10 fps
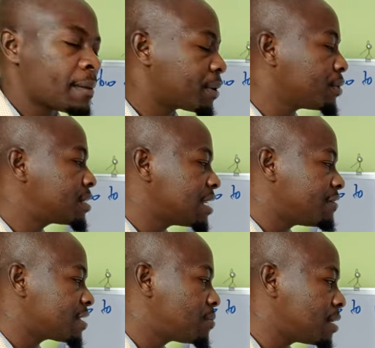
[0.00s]
Because
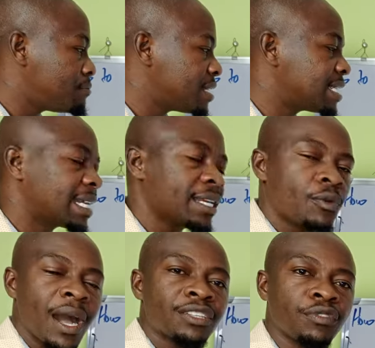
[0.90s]
investment basically
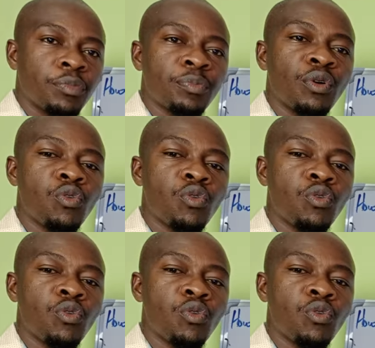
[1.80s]
works for people